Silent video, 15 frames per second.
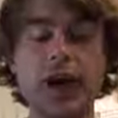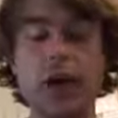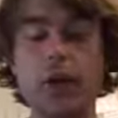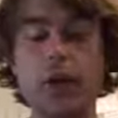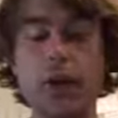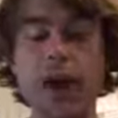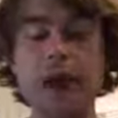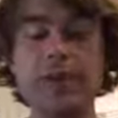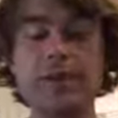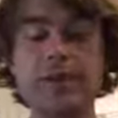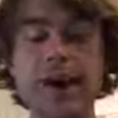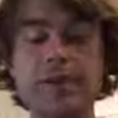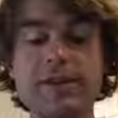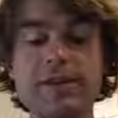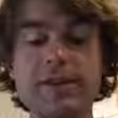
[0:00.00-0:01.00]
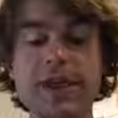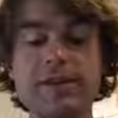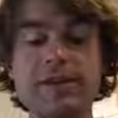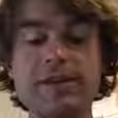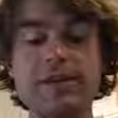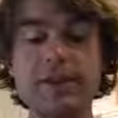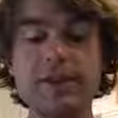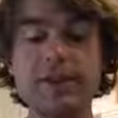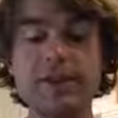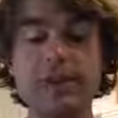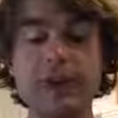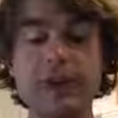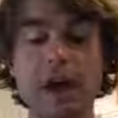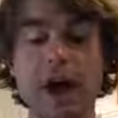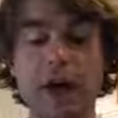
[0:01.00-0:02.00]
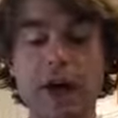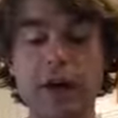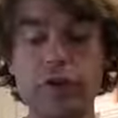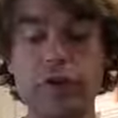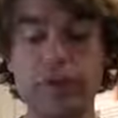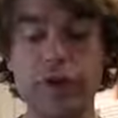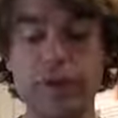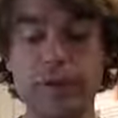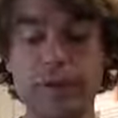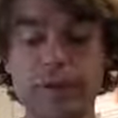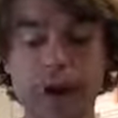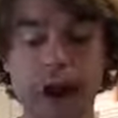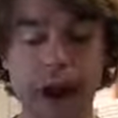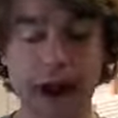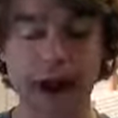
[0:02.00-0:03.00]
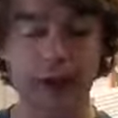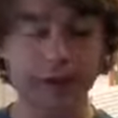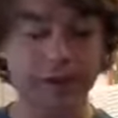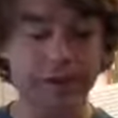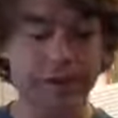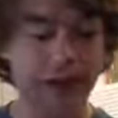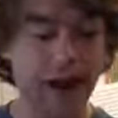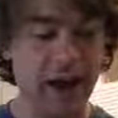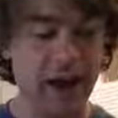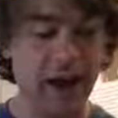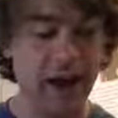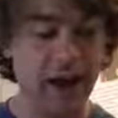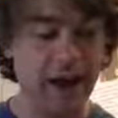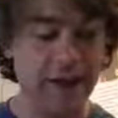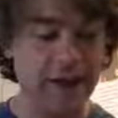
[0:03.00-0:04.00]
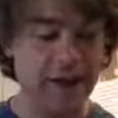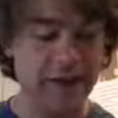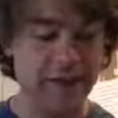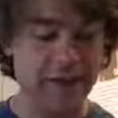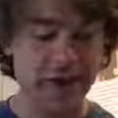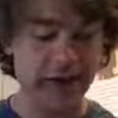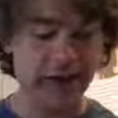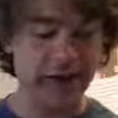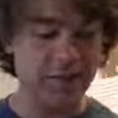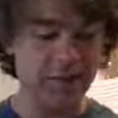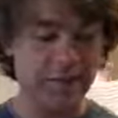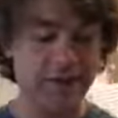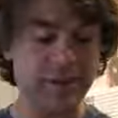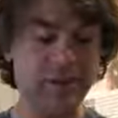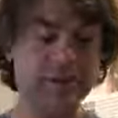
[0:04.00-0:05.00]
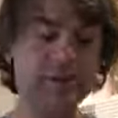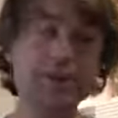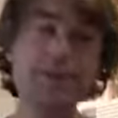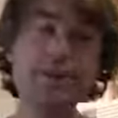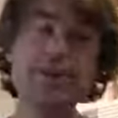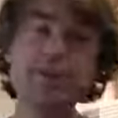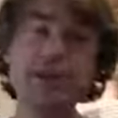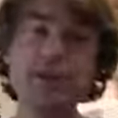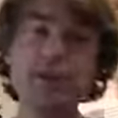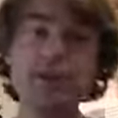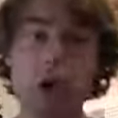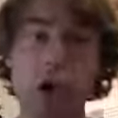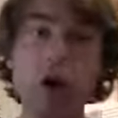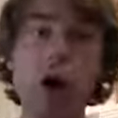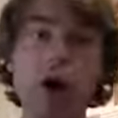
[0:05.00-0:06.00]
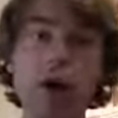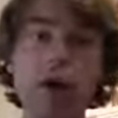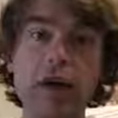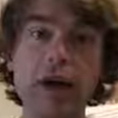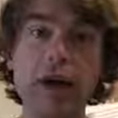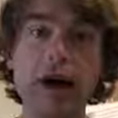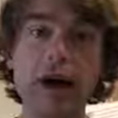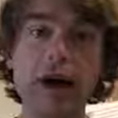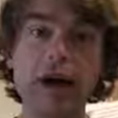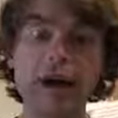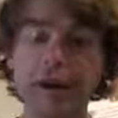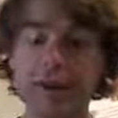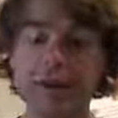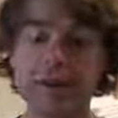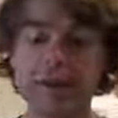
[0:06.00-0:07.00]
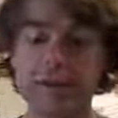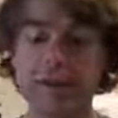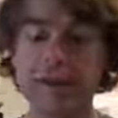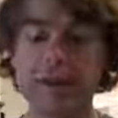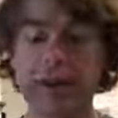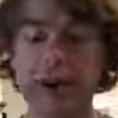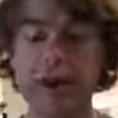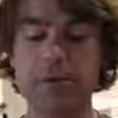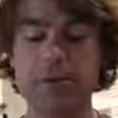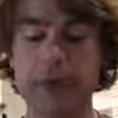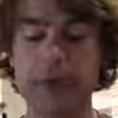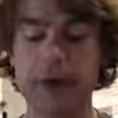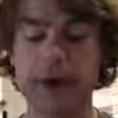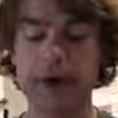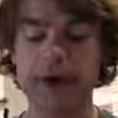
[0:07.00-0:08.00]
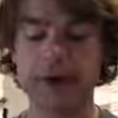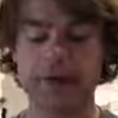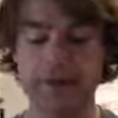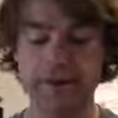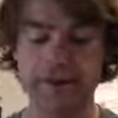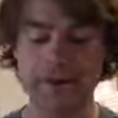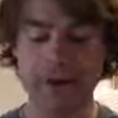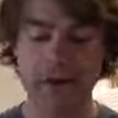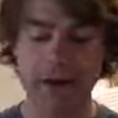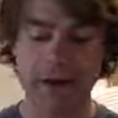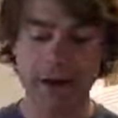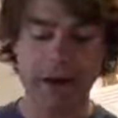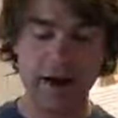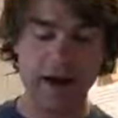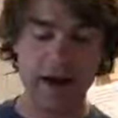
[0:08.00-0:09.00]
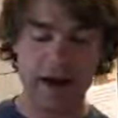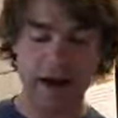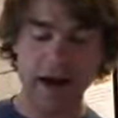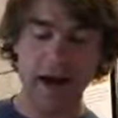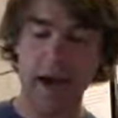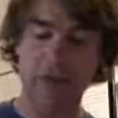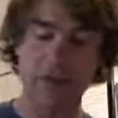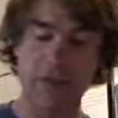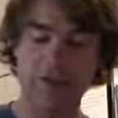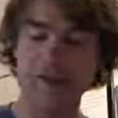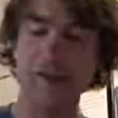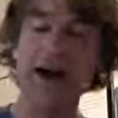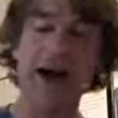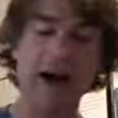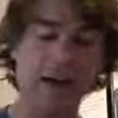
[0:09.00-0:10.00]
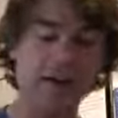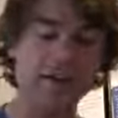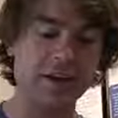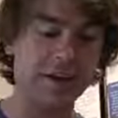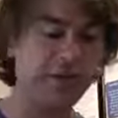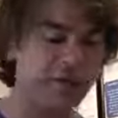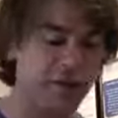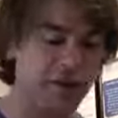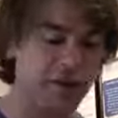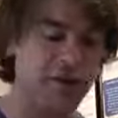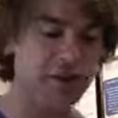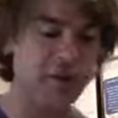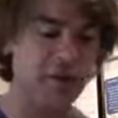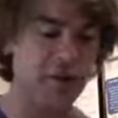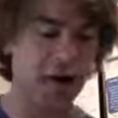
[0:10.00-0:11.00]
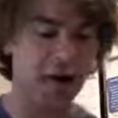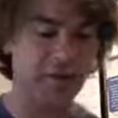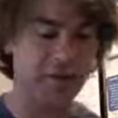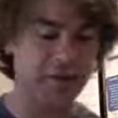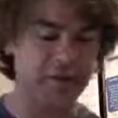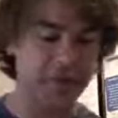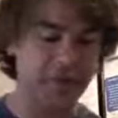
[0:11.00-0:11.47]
It weighs an estimated 1,500 pounds and it is 16 feet tall. It's kind of miraculous. How the size of this rudder.